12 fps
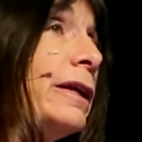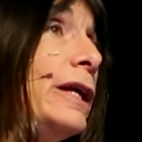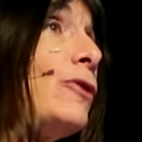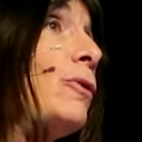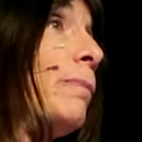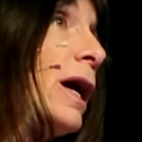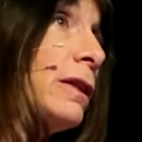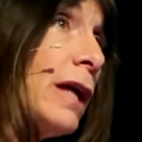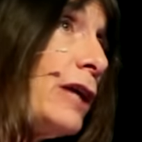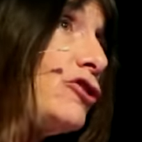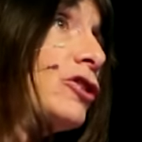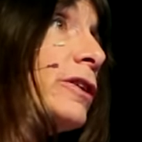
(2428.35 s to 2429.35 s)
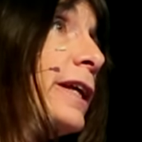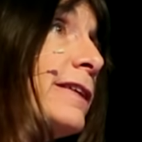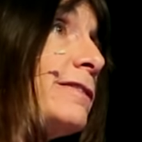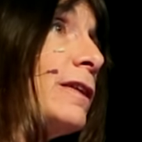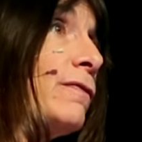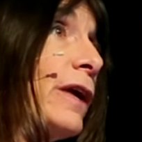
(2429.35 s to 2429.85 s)
either biological
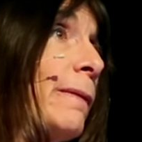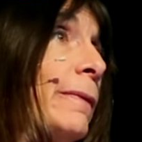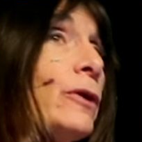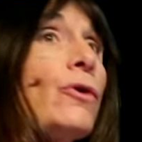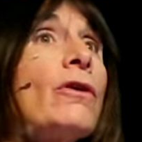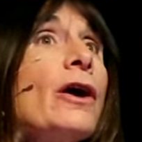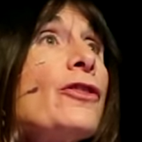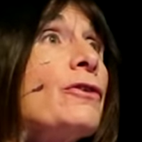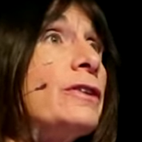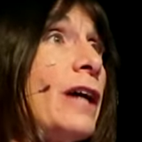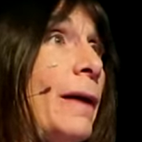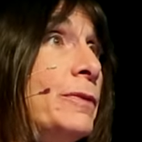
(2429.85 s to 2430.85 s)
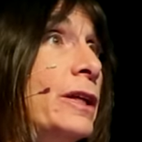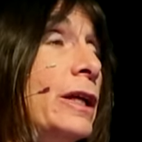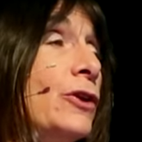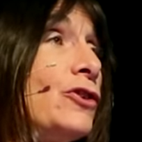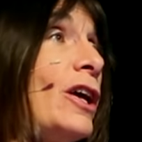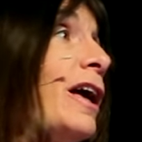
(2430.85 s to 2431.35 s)
kids in the family or other
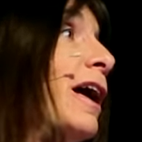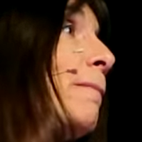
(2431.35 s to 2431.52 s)
adoptees,